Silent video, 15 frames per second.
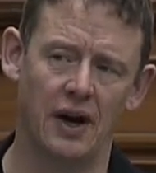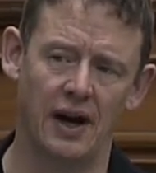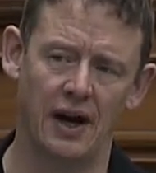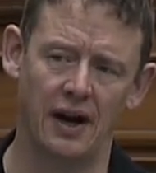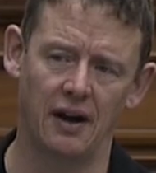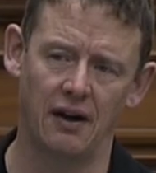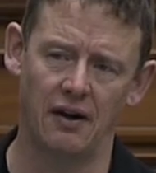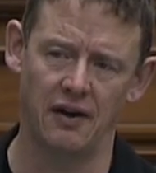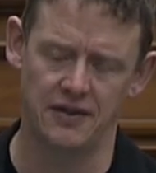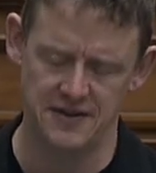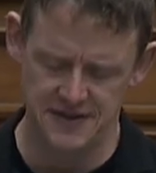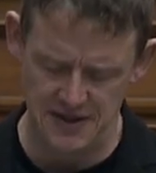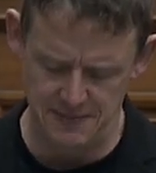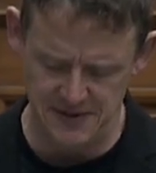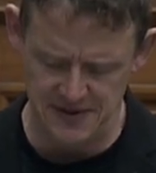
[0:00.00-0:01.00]
on the
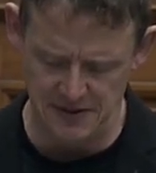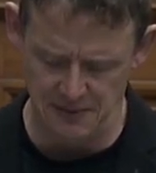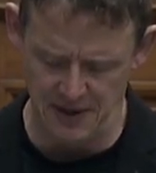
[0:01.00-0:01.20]
CBC